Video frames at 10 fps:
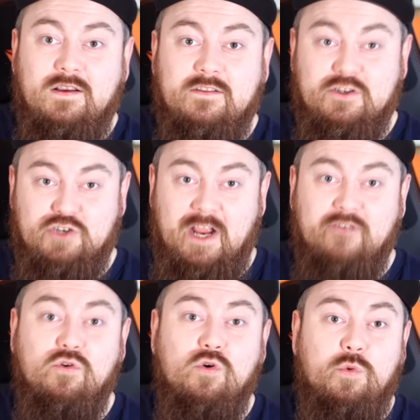The
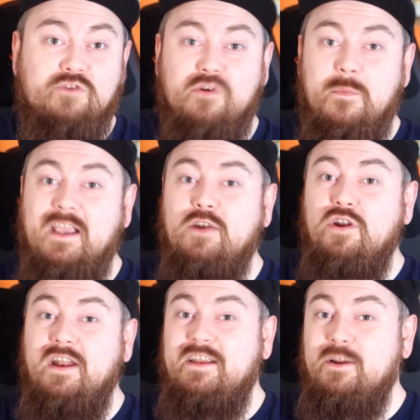General would remain
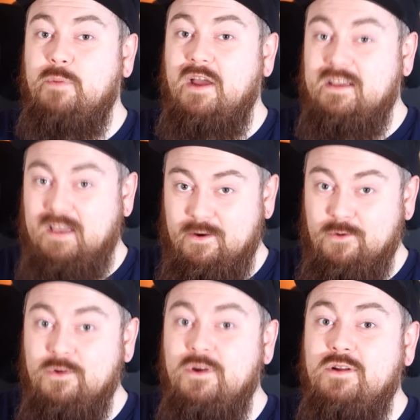on a nearby
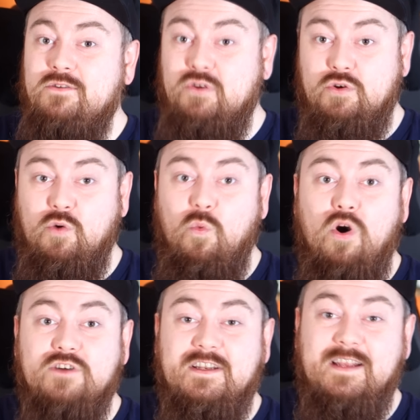hill to
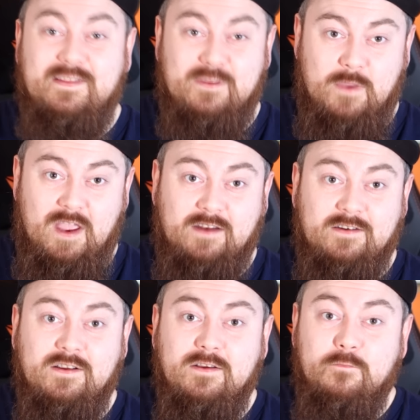coordinate the
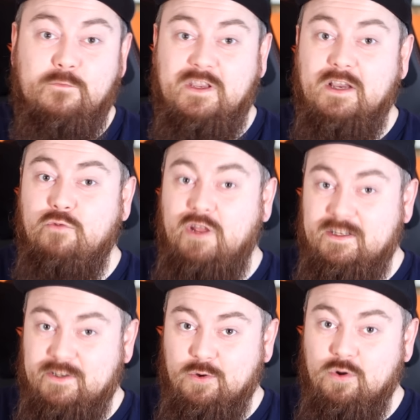men via
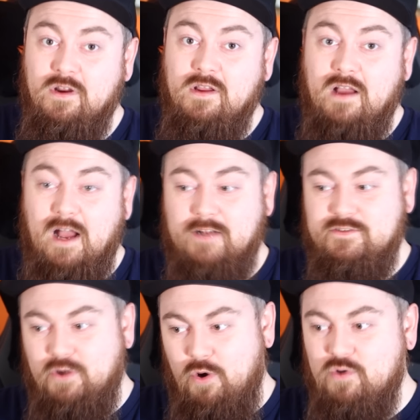radio and
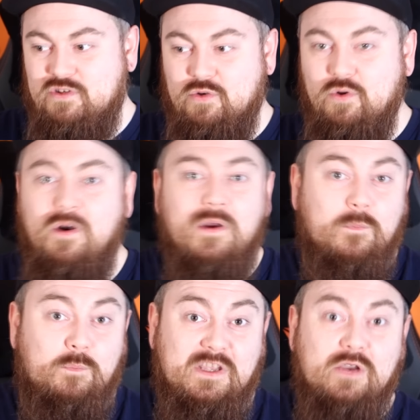to also
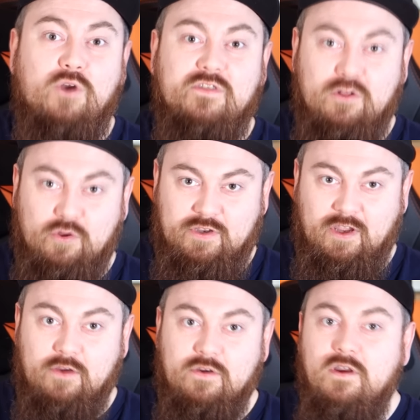be on the
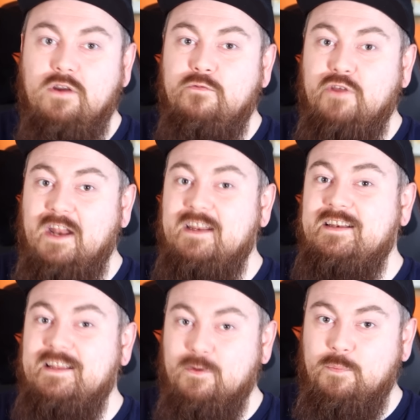lookout for any
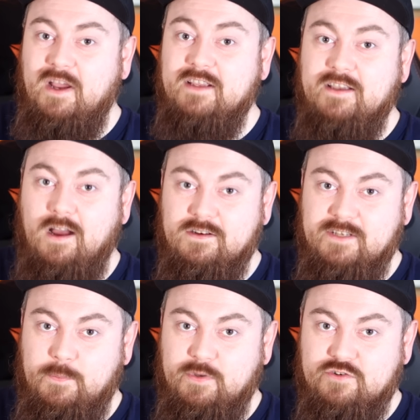nearby
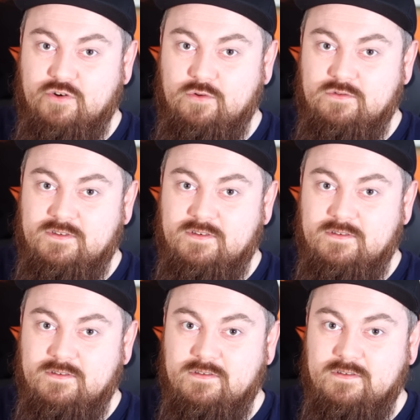Gardaí patrols.
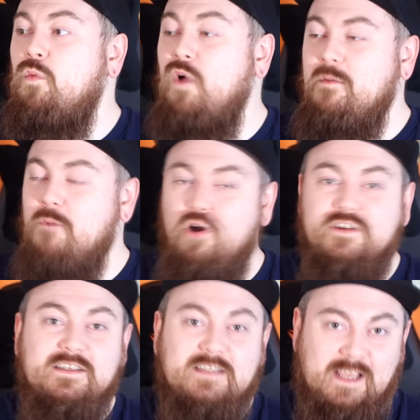When
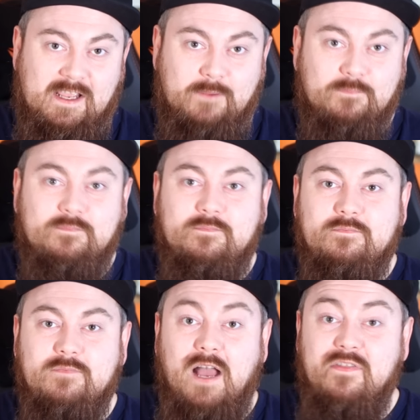morning came
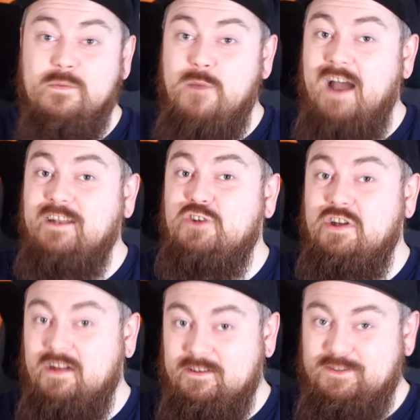and the
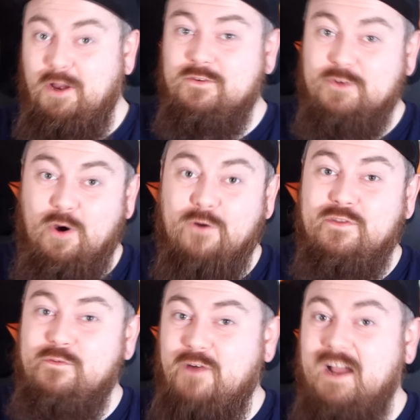manager had turned off
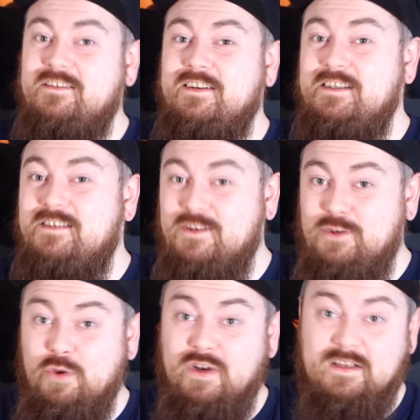the factory's
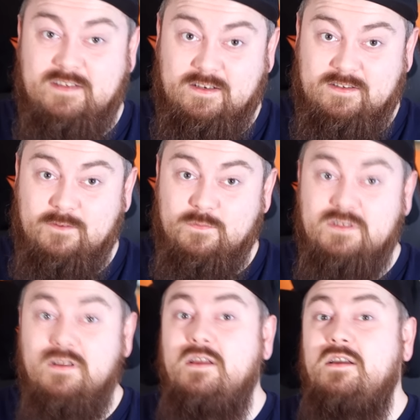security
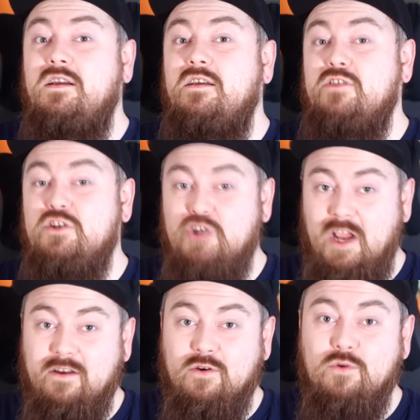systems, the
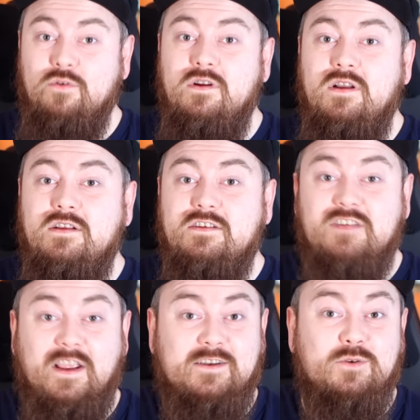general
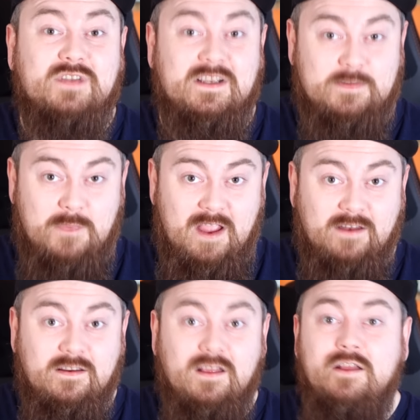signalled his
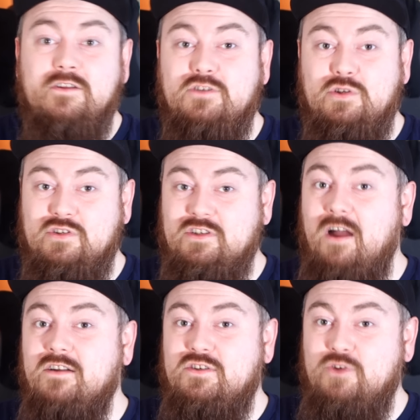men to
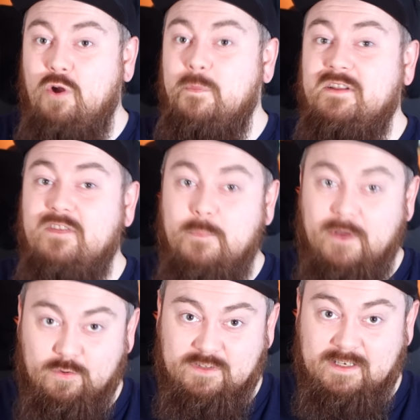start storming the
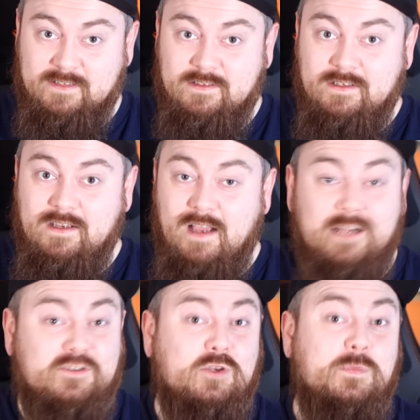building
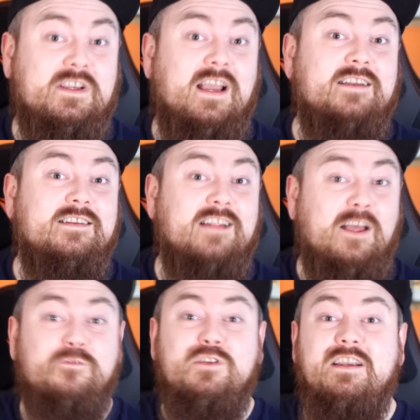and to begin
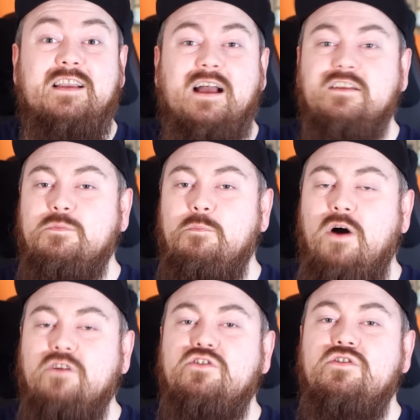lifting as
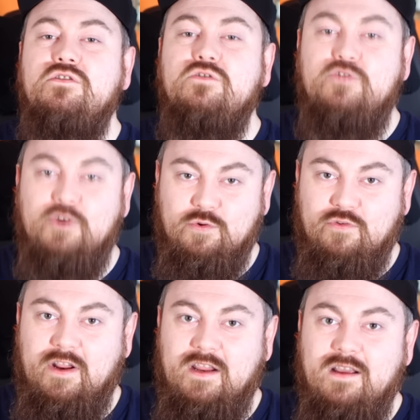much
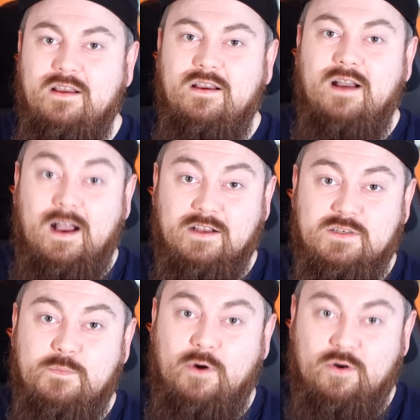jewellery
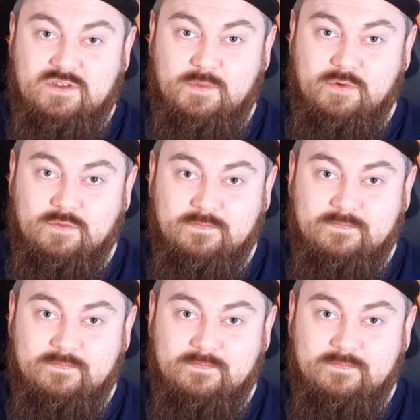as possible.